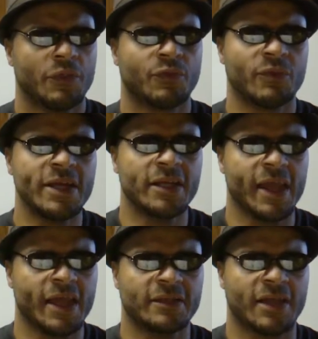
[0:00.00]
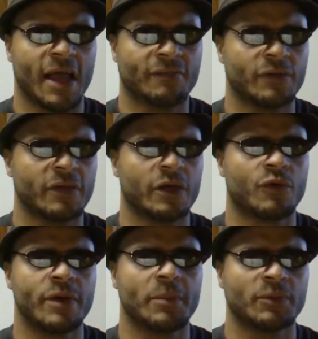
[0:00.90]
3 days after the
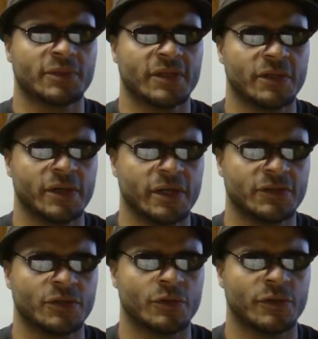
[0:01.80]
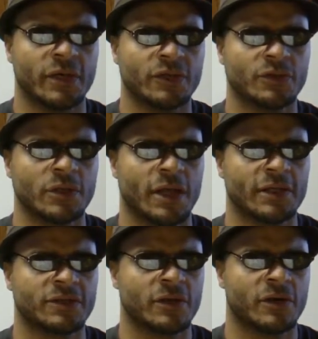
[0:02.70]
agreement was entered into, the
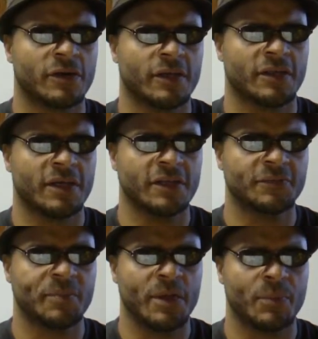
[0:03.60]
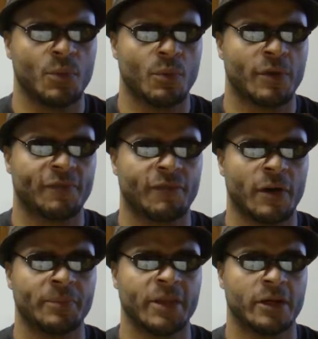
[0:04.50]
Israelites learned that these people were
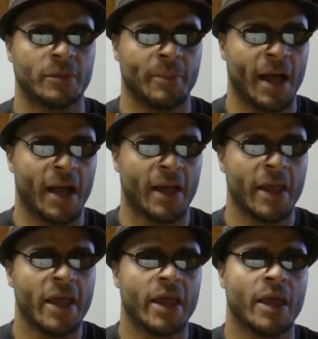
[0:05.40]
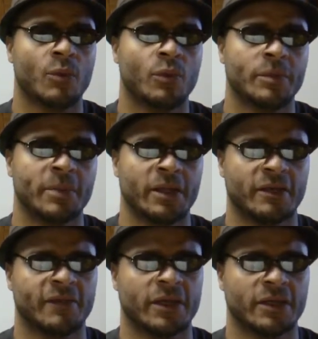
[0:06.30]
from nearby and would be
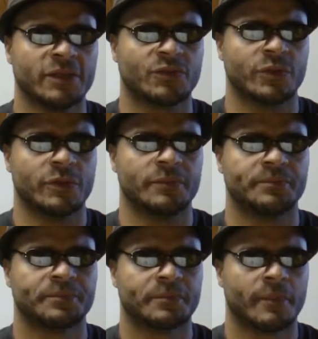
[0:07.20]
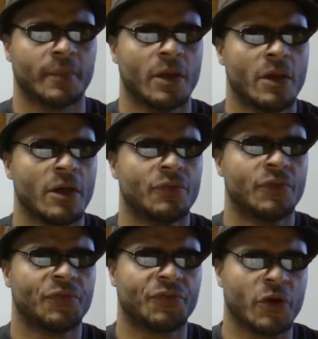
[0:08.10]
living in Israel.
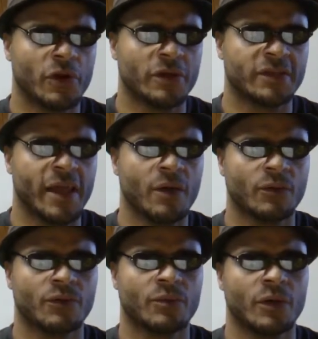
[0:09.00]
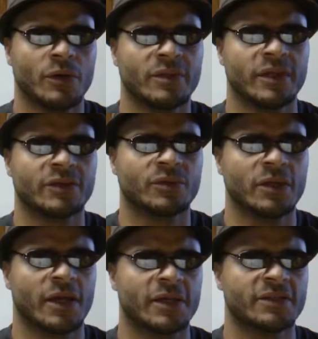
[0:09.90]
The third day on the road, the
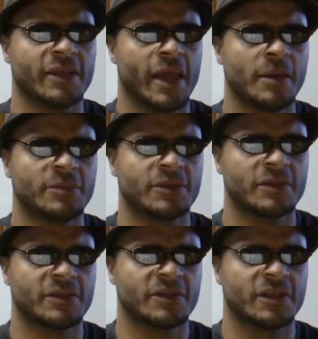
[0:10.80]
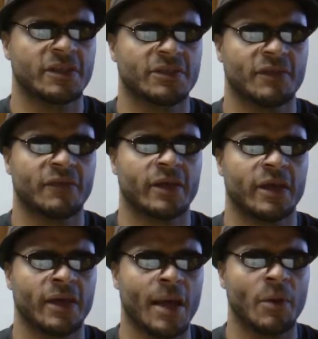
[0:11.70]
Israelites came to the cities of
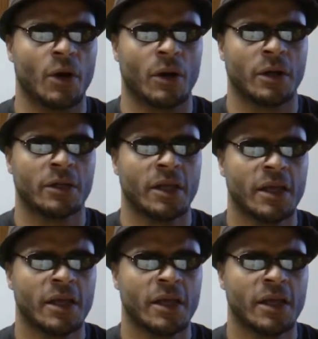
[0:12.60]
Gabaon,